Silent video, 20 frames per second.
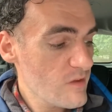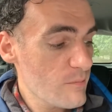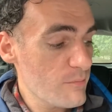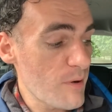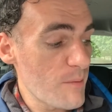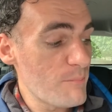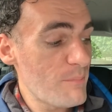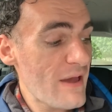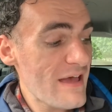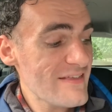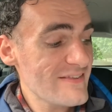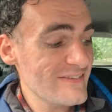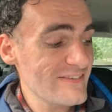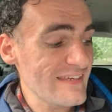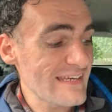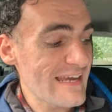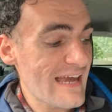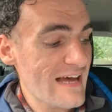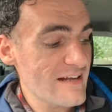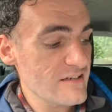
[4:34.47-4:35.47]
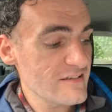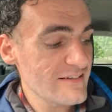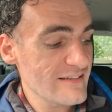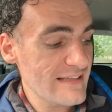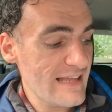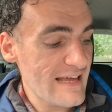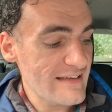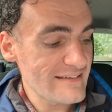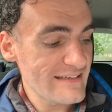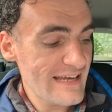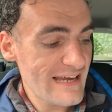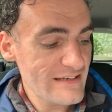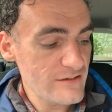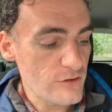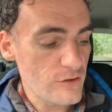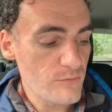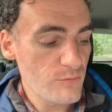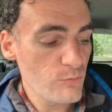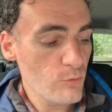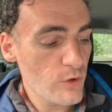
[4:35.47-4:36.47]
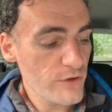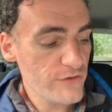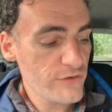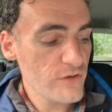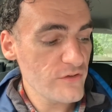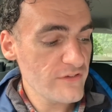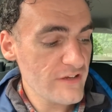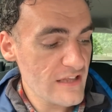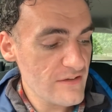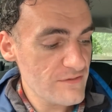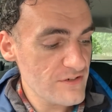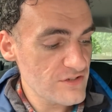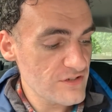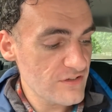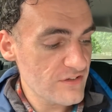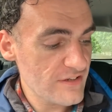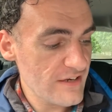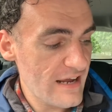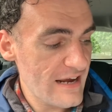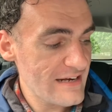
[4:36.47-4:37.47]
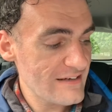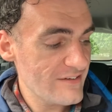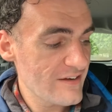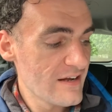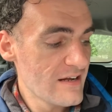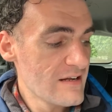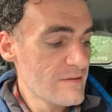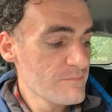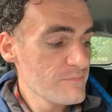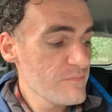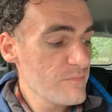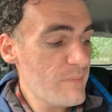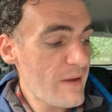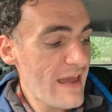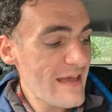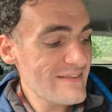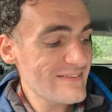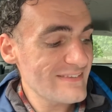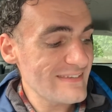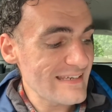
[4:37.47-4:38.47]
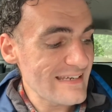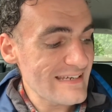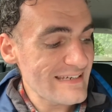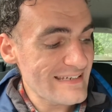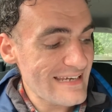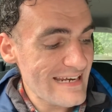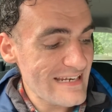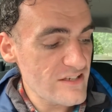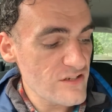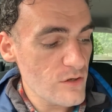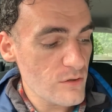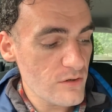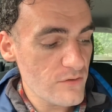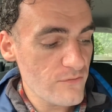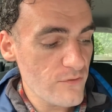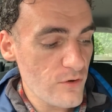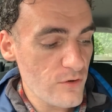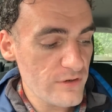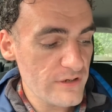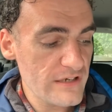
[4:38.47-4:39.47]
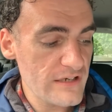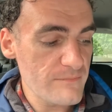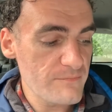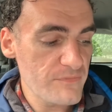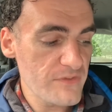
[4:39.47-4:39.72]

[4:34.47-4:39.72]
But beth sy ar y teledu heno? What's on television tonight? Beth sy ginio fory?